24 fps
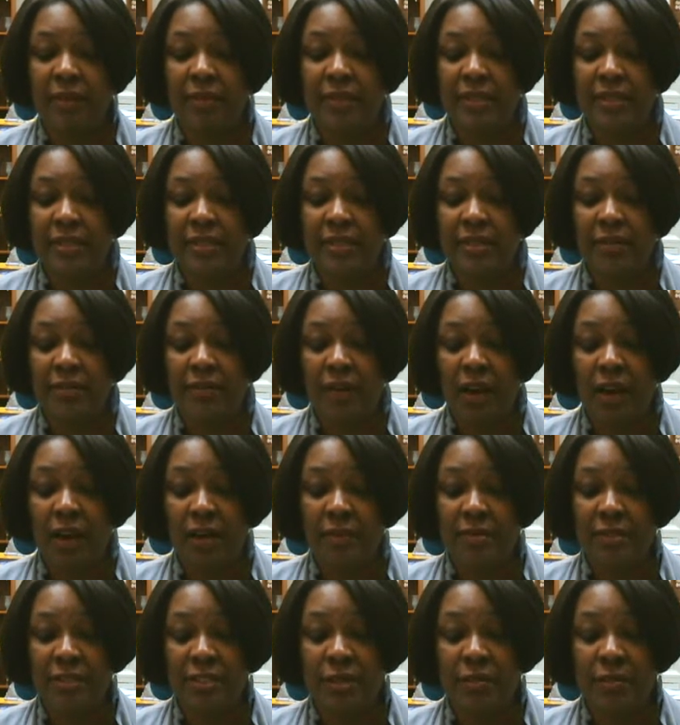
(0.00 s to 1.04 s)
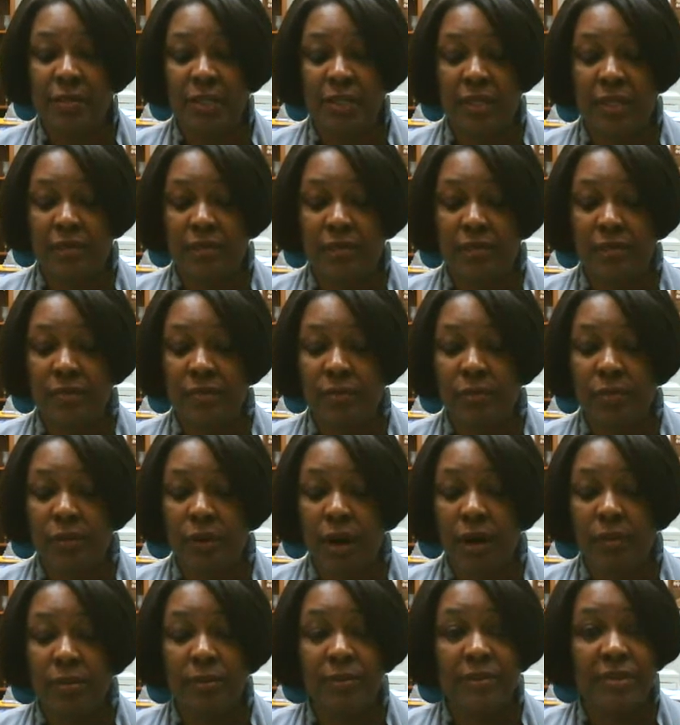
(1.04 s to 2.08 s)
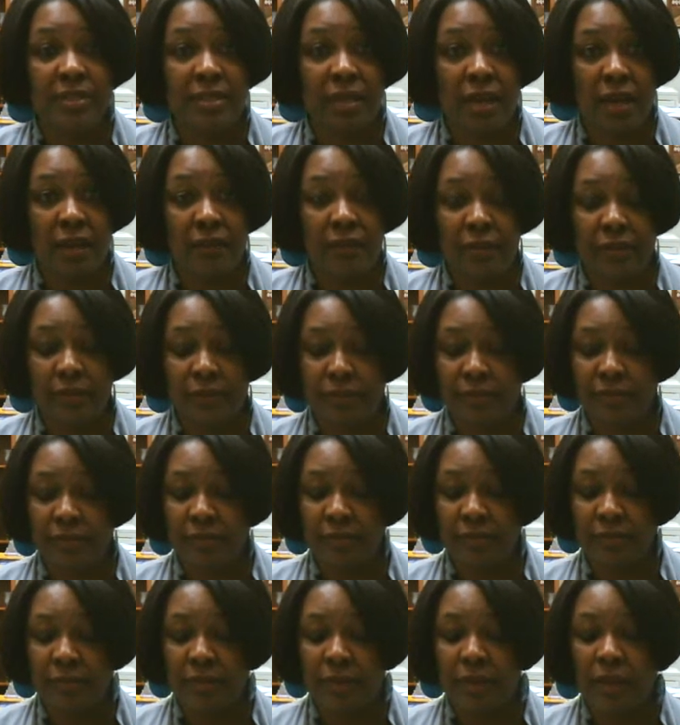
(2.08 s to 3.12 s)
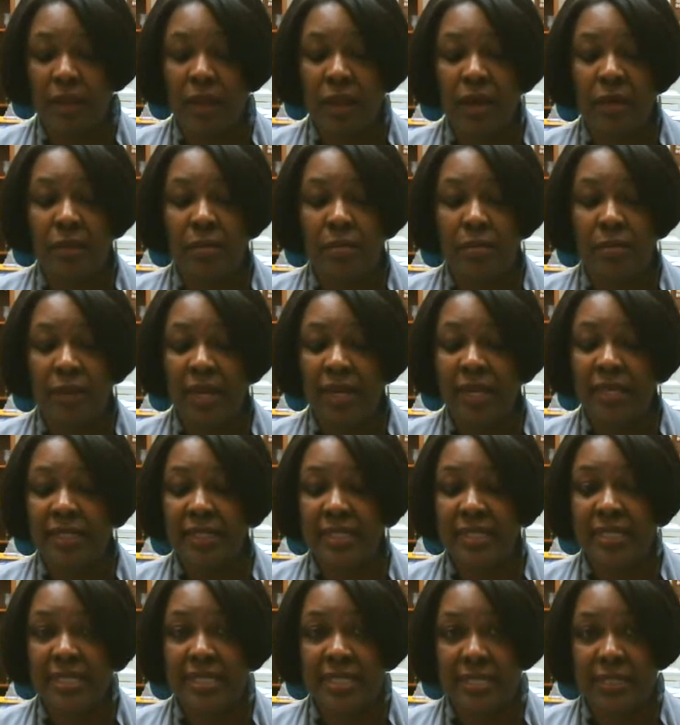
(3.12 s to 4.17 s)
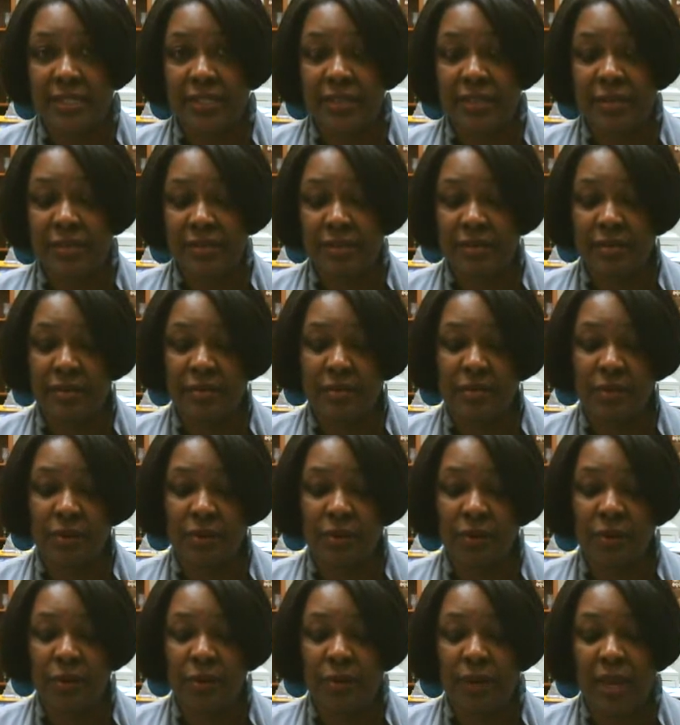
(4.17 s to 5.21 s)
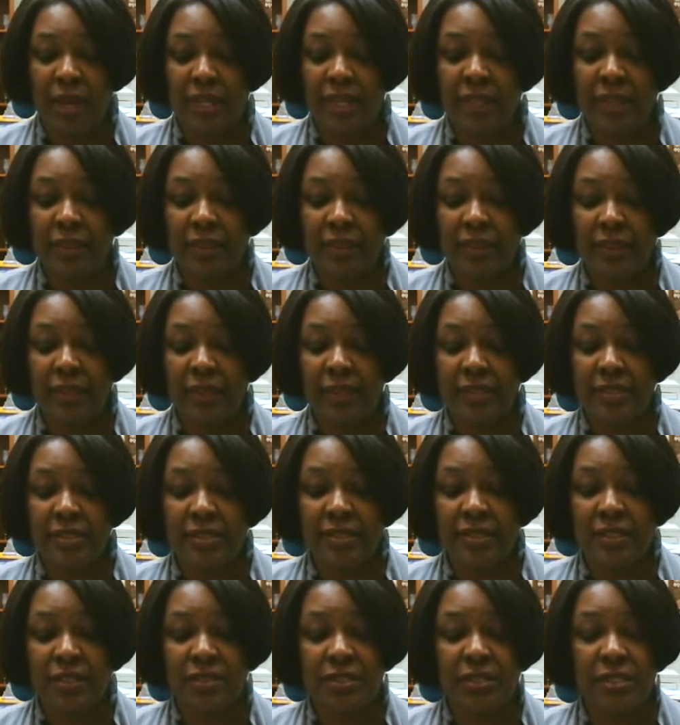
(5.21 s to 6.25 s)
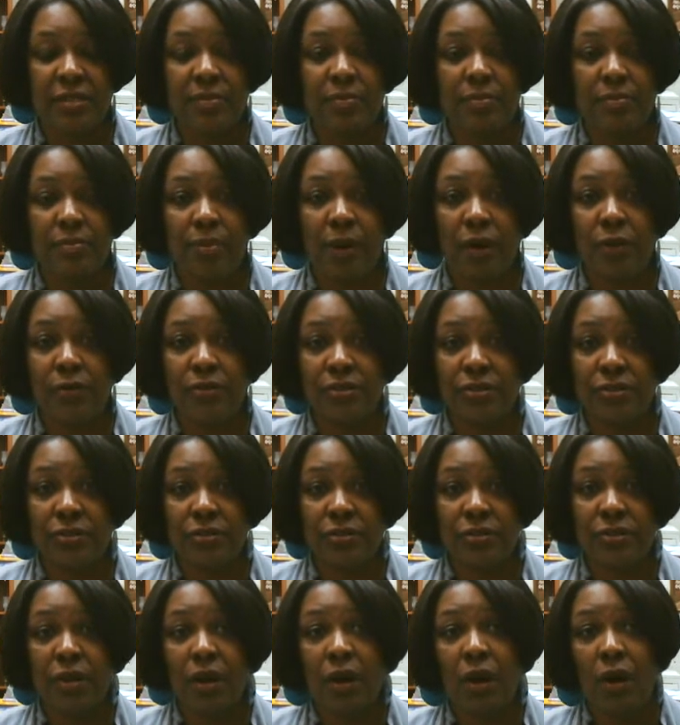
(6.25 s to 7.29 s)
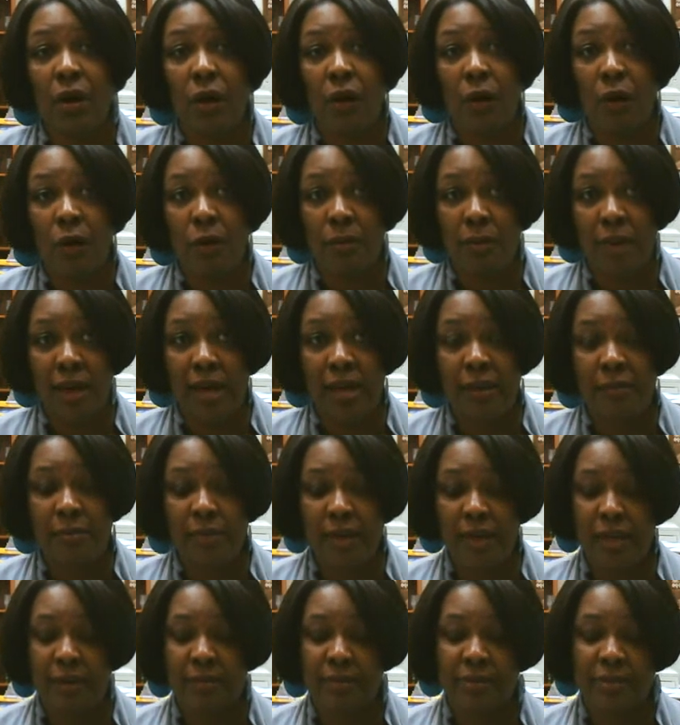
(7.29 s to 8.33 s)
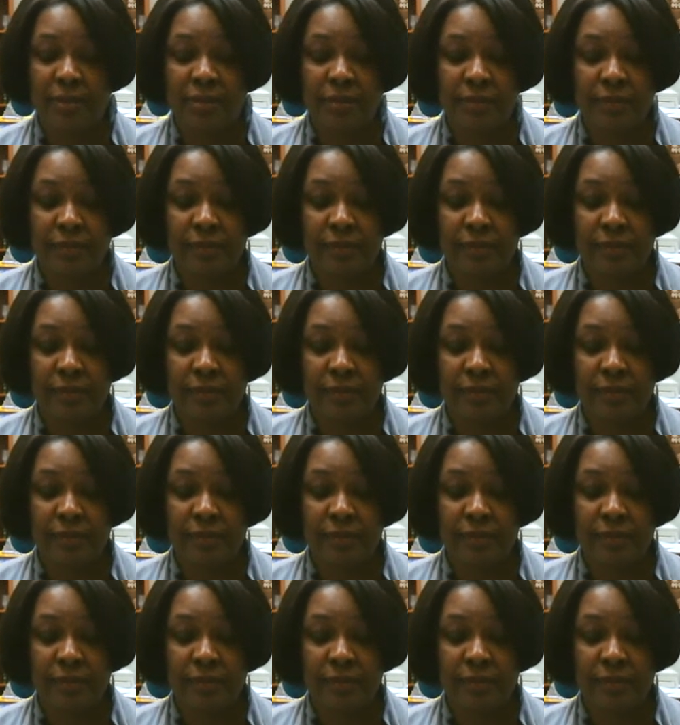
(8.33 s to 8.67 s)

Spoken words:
This involves them in problem solving, making decisions, creating things such as posters or mind maps.